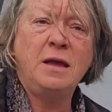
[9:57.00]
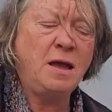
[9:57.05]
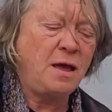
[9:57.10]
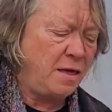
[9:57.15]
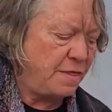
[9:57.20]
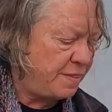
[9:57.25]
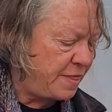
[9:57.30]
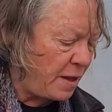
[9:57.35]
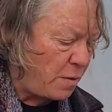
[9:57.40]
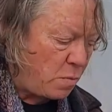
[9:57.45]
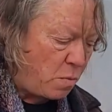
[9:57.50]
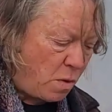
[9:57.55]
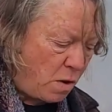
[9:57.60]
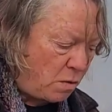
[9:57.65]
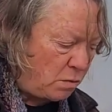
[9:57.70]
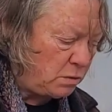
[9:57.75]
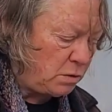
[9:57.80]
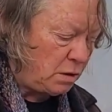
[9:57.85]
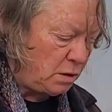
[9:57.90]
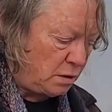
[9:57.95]
They won't
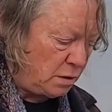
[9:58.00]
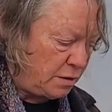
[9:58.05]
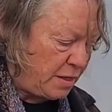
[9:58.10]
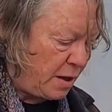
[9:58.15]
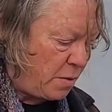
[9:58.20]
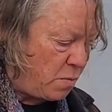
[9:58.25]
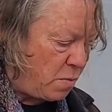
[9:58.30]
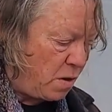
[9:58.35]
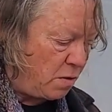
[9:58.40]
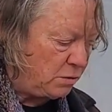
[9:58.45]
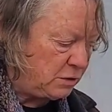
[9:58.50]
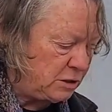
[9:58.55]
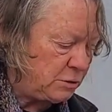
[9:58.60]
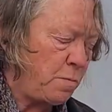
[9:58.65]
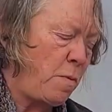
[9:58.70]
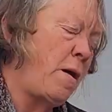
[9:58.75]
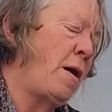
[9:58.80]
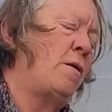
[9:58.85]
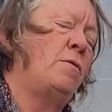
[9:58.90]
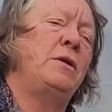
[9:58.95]
they won't sprout
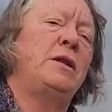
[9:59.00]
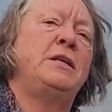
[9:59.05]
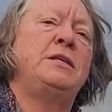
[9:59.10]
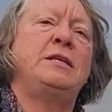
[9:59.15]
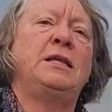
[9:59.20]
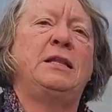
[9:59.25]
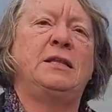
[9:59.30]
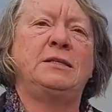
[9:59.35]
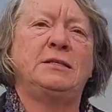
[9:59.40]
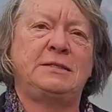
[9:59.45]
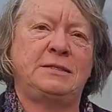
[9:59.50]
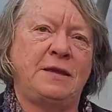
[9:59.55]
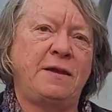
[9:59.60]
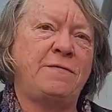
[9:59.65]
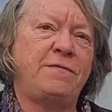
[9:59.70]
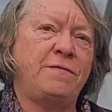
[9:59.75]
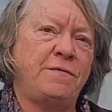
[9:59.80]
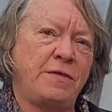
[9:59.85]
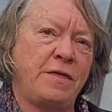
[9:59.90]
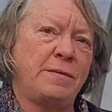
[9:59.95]
until it's safe for them
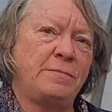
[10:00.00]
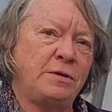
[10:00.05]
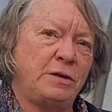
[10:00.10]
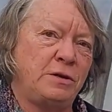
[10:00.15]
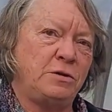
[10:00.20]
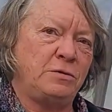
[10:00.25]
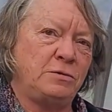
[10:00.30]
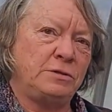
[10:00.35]
to do so.